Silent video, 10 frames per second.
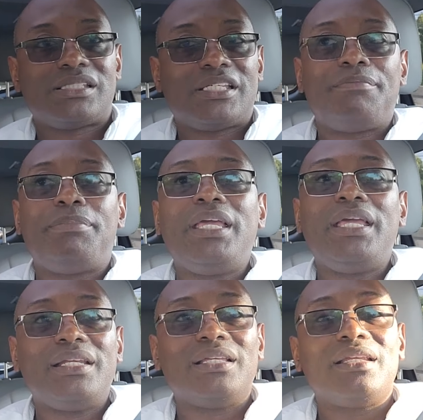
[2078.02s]
to
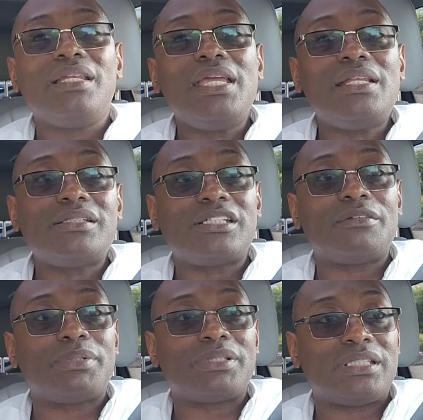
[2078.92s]
be in a
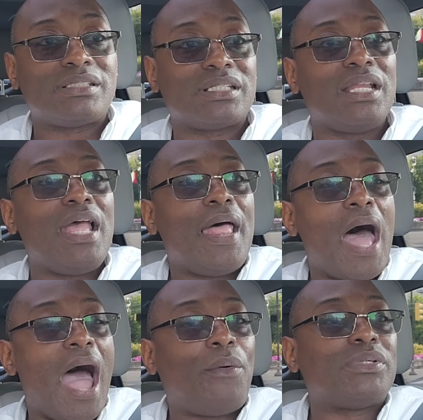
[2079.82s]
leadership position.
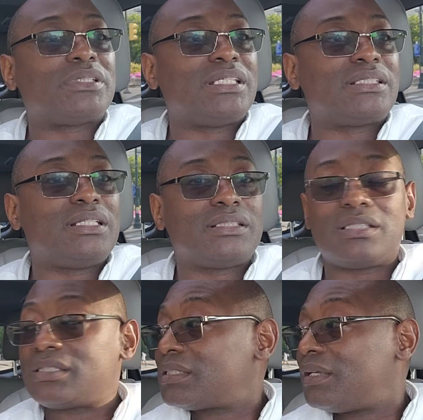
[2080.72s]
I was listening
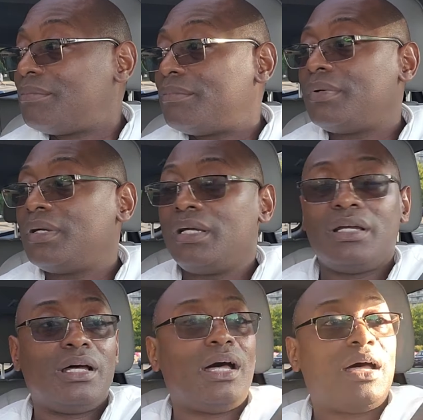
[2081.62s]
to some
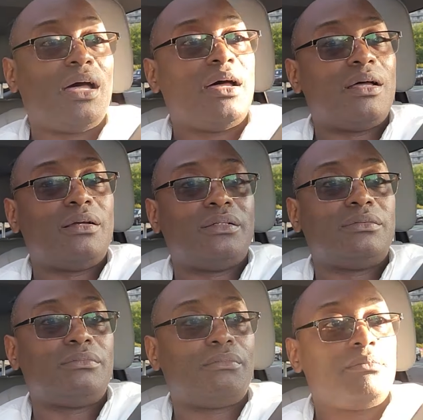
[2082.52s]

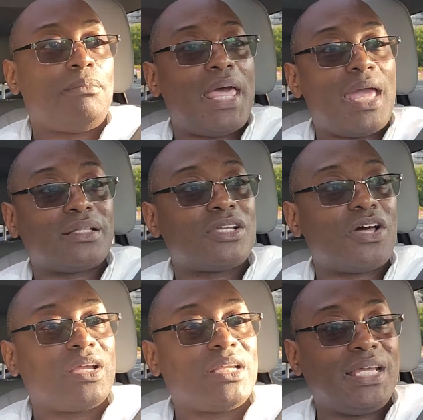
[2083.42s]
black
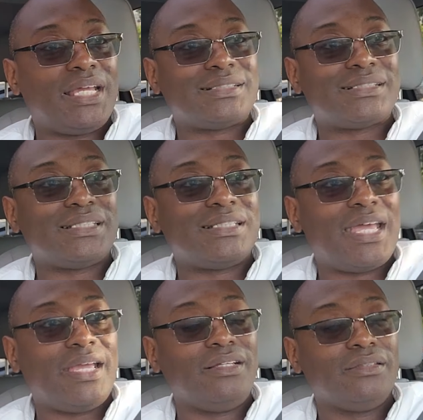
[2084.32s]
talking heads
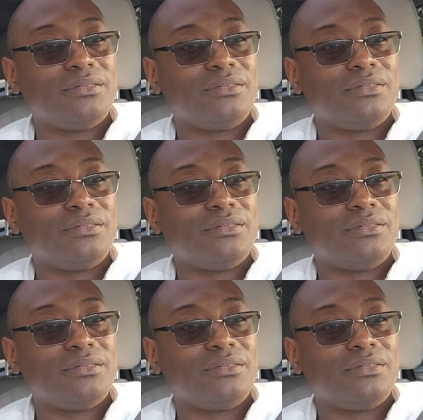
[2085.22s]
today,